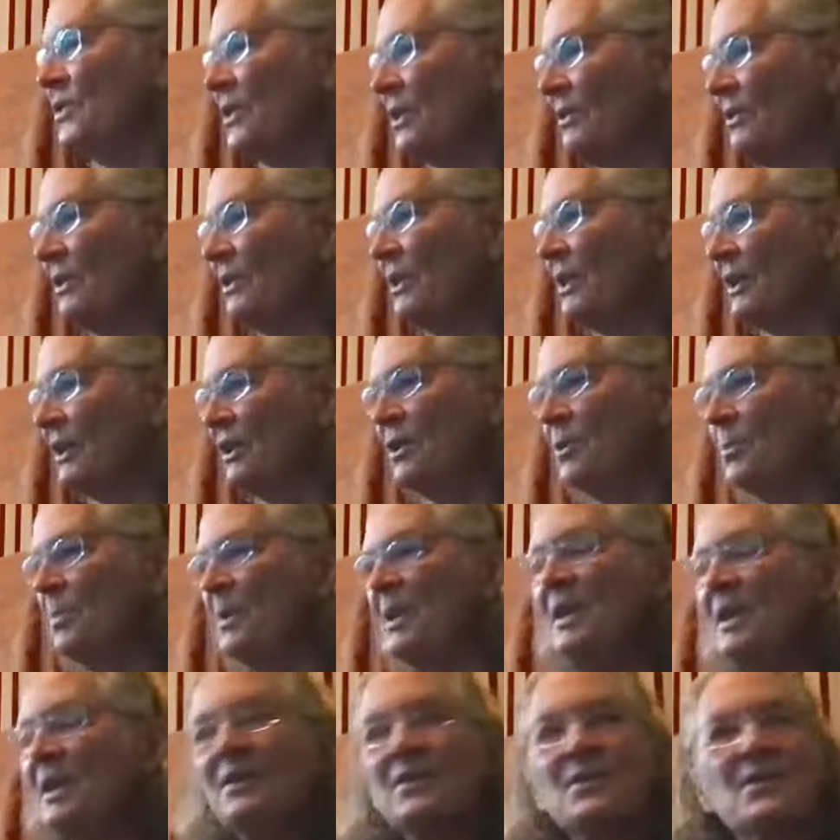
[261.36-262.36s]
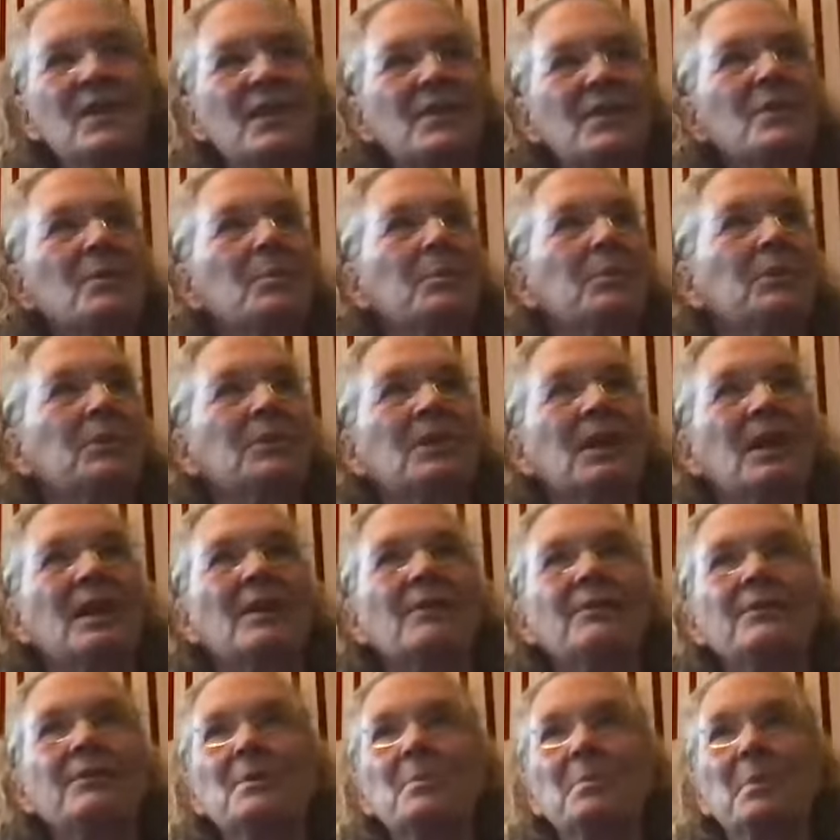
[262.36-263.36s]
so that it could be accessible to
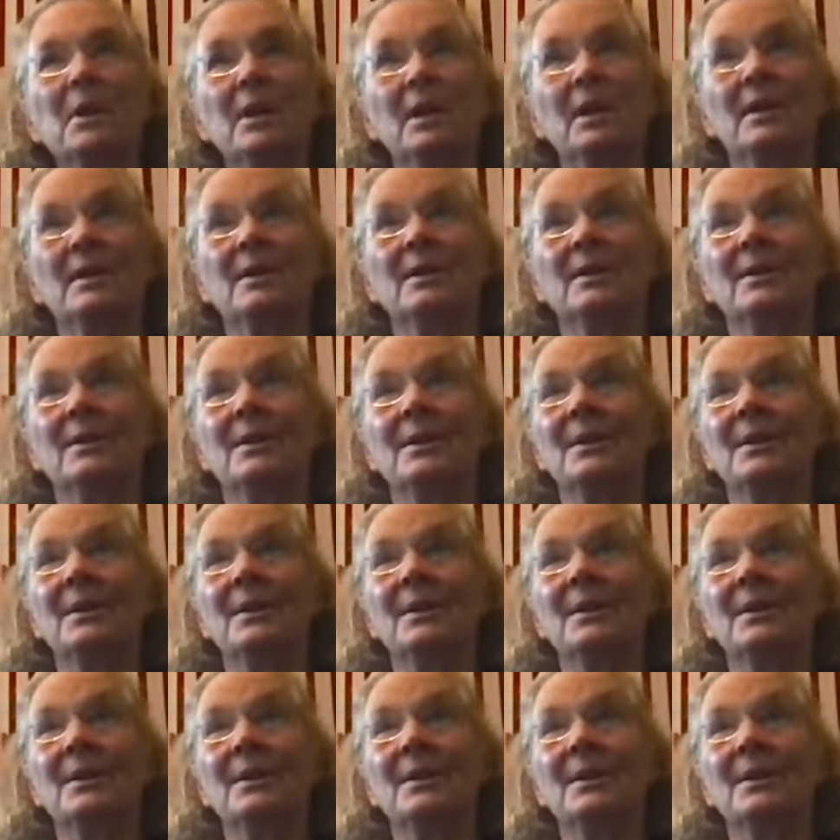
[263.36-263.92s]
everybody.